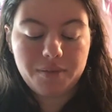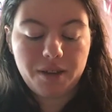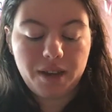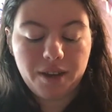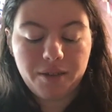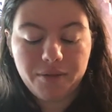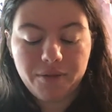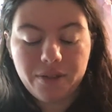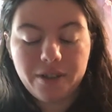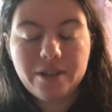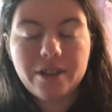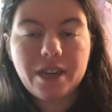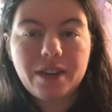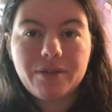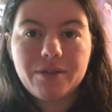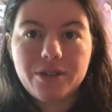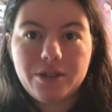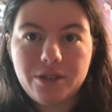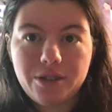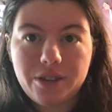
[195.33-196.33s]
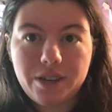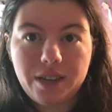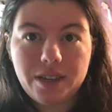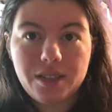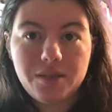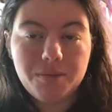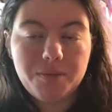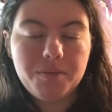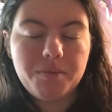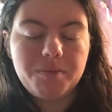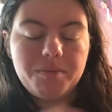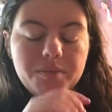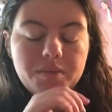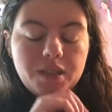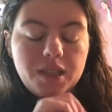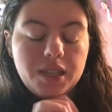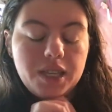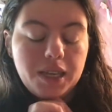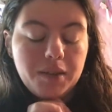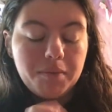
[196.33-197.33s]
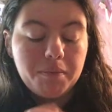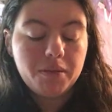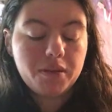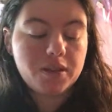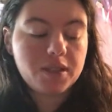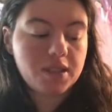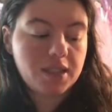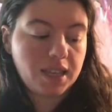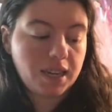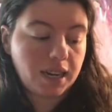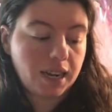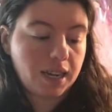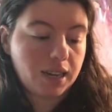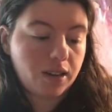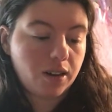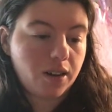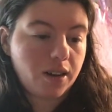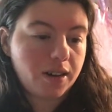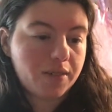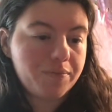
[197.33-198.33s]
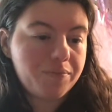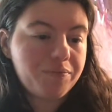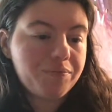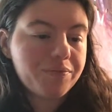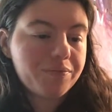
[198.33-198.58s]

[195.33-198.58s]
but I figured I would show you guys the books that I got